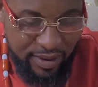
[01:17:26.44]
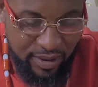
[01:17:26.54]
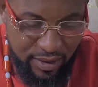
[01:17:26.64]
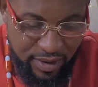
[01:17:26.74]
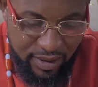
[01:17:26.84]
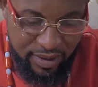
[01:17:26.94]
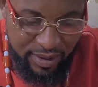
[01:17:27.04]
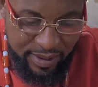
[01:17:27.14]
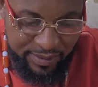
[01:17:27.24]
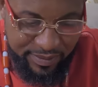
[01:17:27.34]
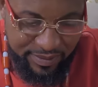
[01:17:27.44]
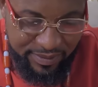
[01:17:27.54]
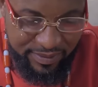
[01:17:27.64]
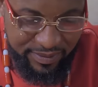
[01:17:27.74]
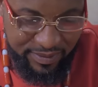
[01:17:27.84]
Okay, um,
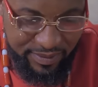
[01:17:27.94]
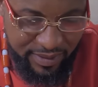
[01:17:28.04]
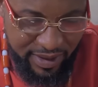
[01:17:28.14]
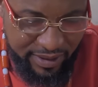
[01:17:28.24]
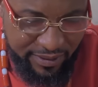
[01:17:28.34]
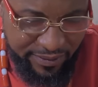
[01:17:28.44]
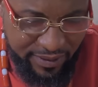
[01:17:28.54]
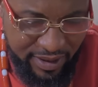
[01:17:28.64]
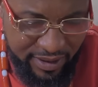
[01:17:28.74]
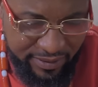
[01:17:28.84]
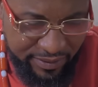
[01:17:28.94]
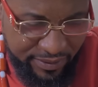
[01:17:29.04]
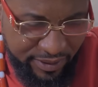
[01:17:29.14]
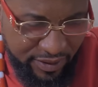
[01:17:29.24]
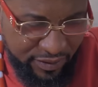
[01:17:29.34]
thank you, Father,
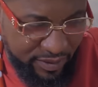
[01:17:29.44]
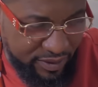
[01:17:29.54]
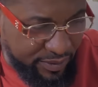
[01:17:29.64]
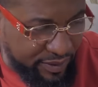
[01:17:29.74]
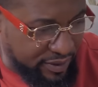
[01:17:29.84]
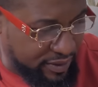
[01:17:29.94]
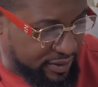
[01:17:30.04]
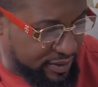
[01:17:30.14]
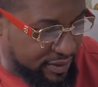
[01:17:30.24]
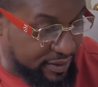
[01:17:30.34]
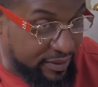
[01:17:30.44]
for giving me this opportunity.